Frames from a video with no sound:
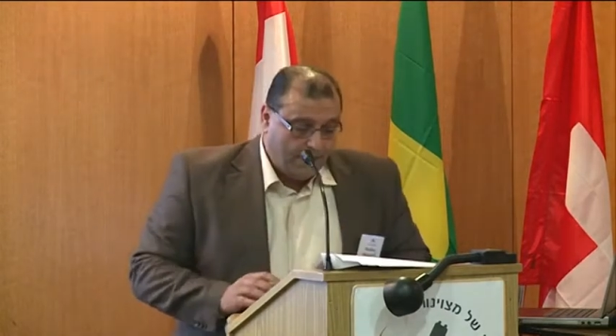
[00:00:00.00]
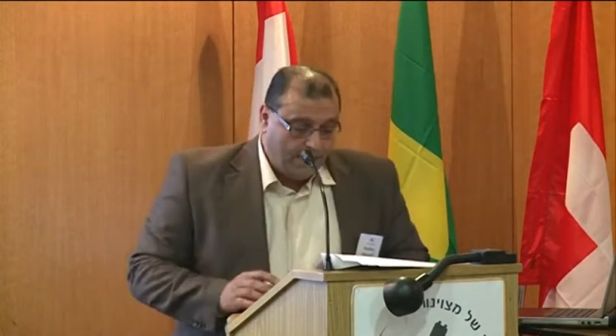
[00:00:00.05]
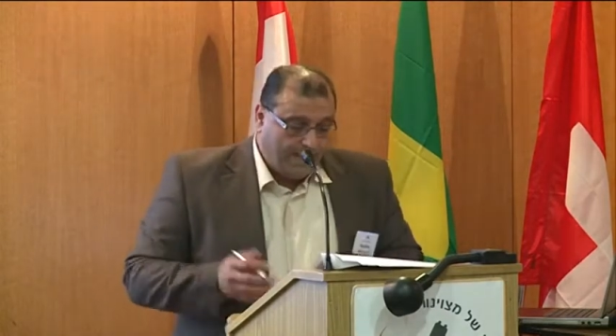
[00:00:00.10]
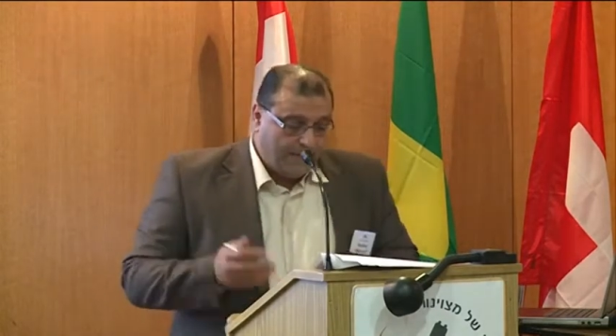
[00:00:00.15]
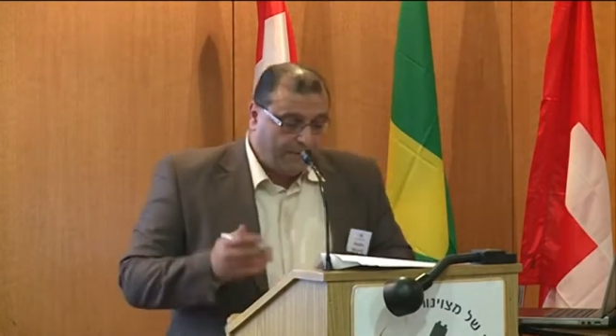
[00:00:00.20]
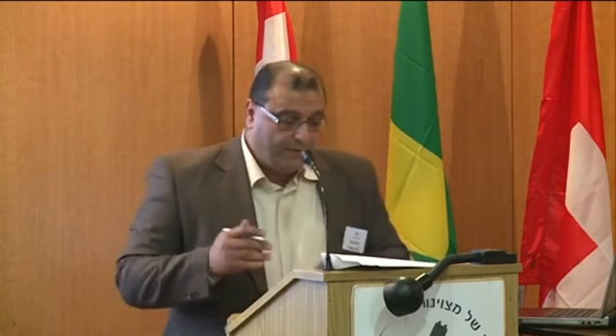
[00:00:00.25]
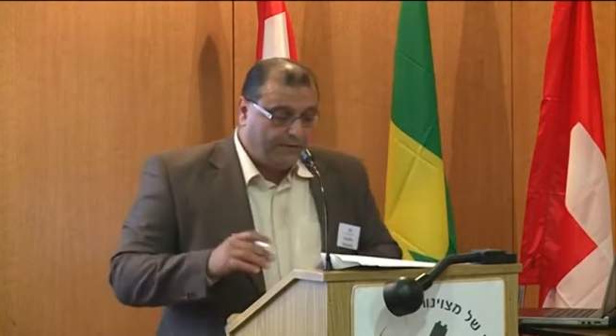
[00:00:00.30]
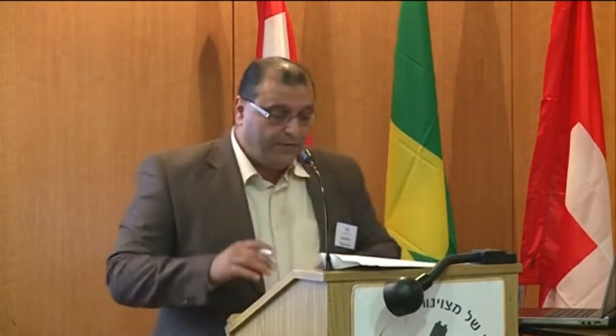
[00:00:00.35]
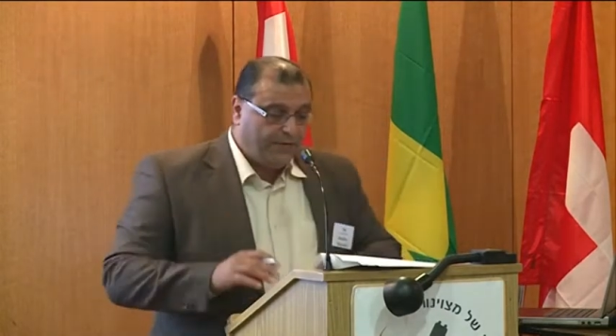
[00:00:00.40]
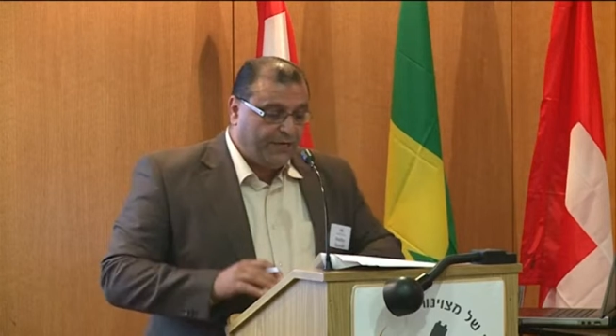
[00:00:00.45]

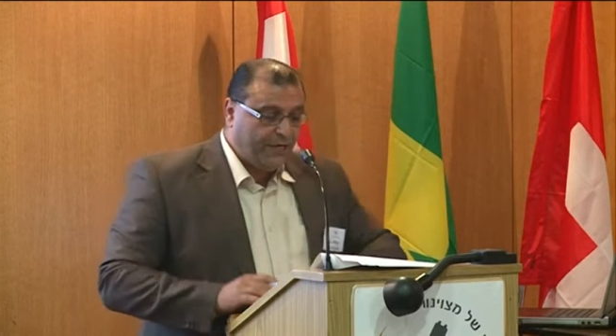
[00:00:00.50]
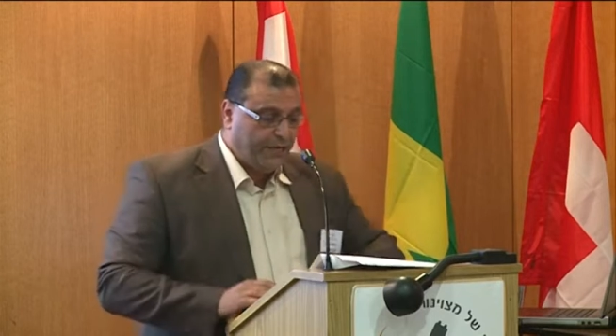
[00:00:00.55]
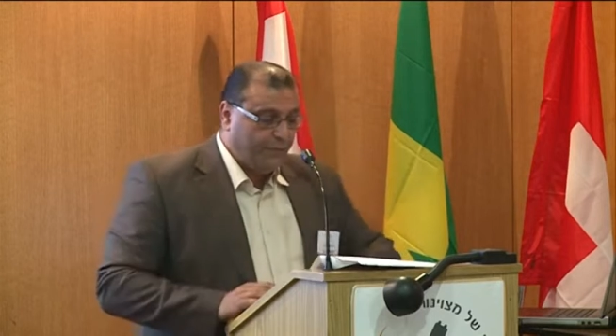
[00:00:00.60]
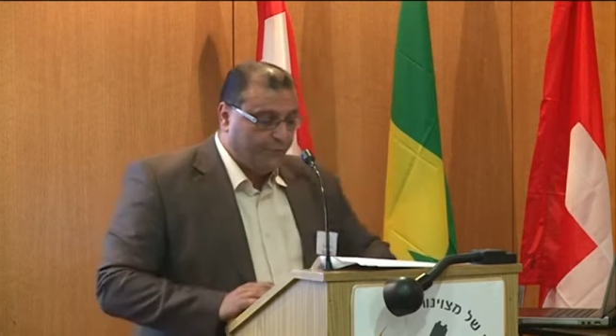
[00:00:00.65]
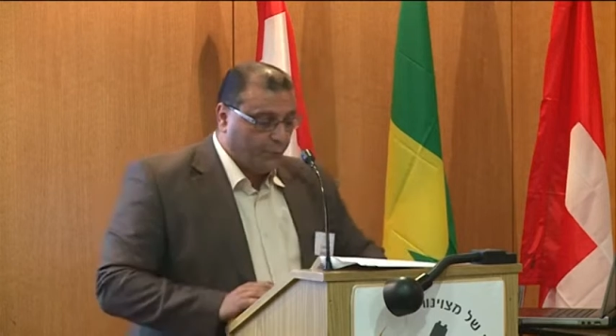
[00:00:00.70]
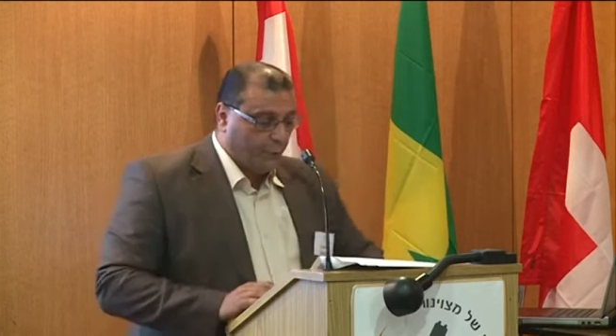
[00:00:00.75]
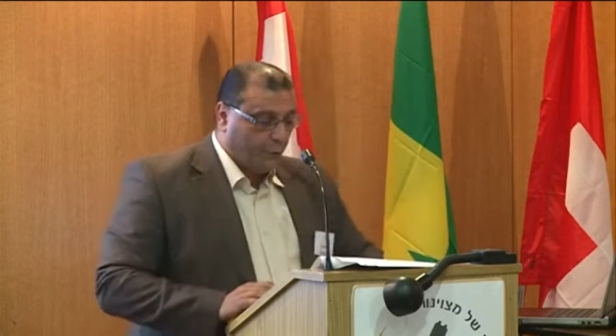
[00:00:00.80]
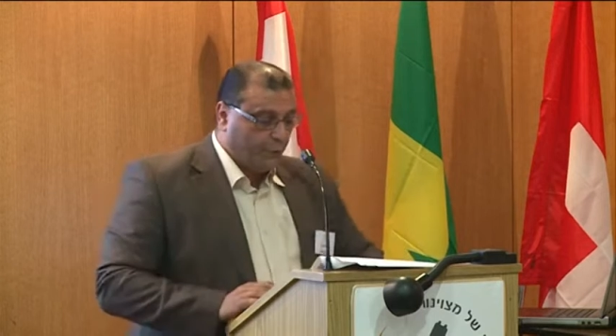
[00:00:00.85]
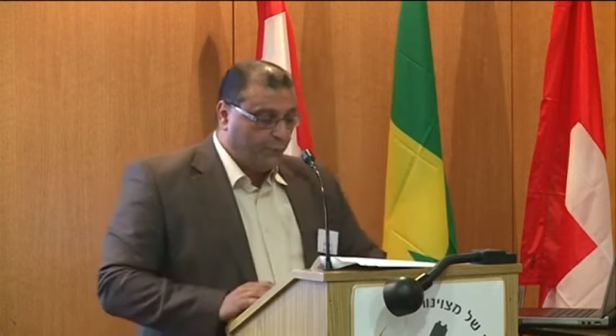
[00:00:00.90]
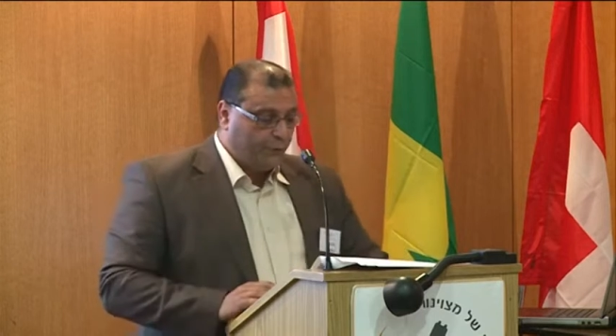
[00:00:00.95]
And the
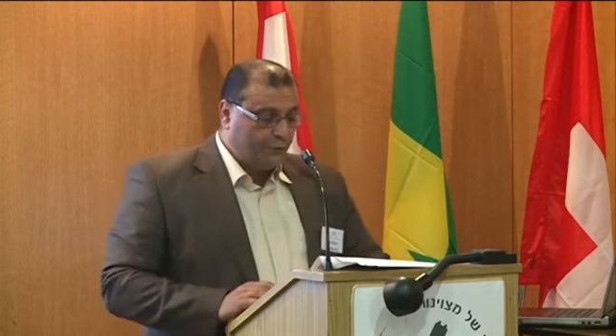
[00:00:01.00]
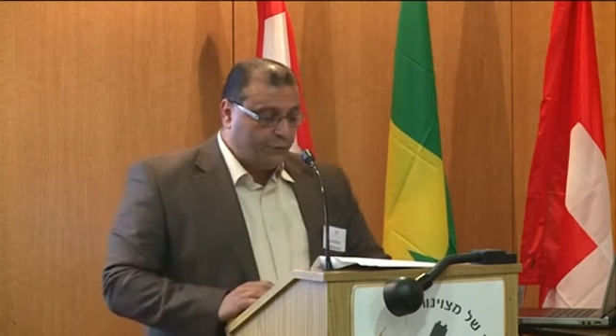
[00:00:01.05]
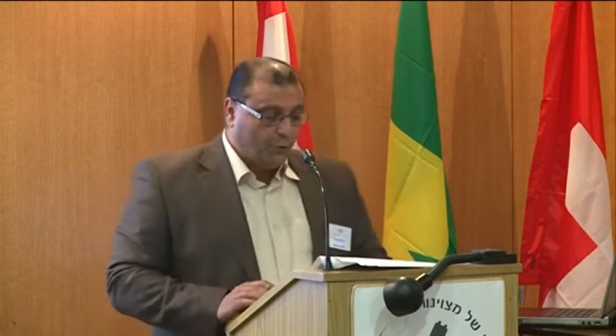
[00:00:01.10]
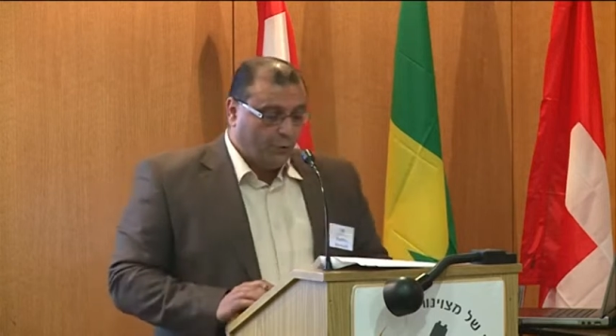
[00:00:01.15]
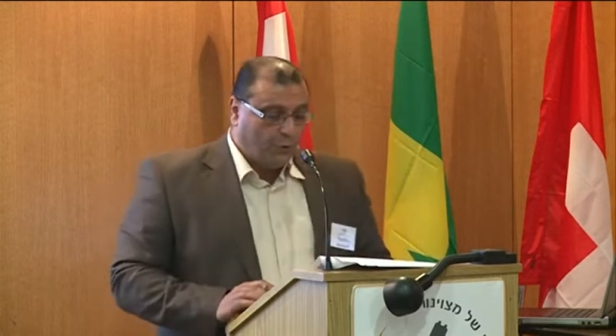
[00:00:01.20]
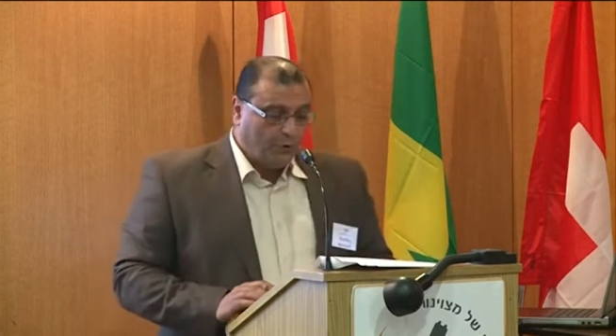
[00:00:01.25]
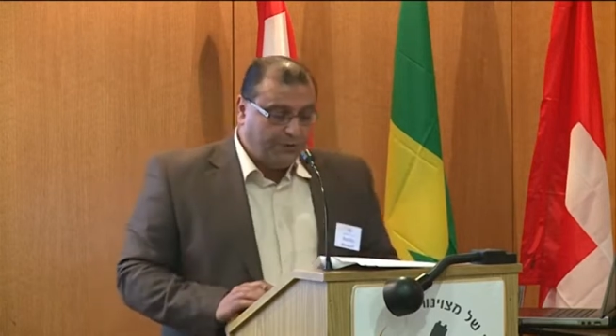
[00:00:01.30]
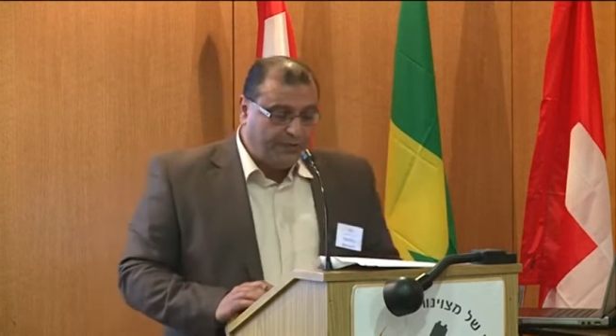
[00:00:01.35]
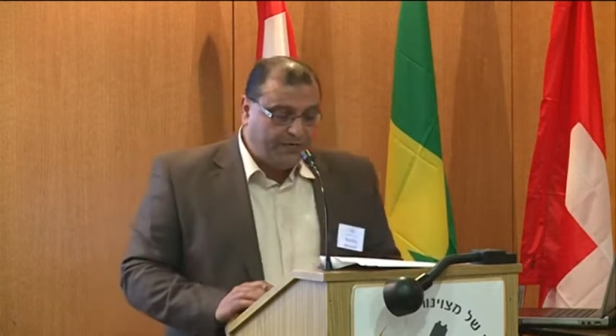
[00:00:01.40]
Hebrew, which all